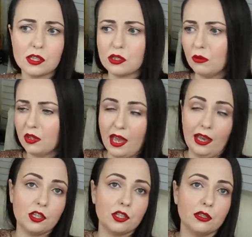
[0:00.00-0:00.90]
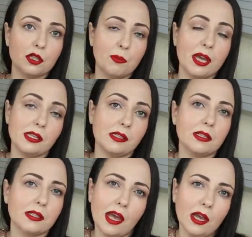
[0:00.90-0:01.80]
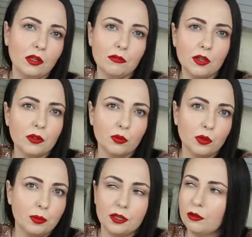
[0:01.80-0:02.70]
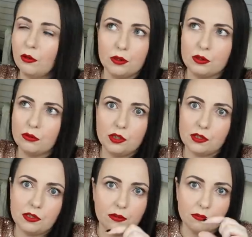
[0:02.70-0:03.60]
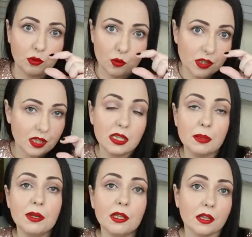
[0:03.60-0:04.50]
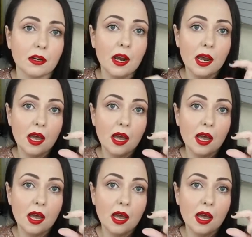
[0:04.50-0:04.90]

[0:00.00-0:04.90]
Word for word: so the actual space inside of it would be also just 2 centimeter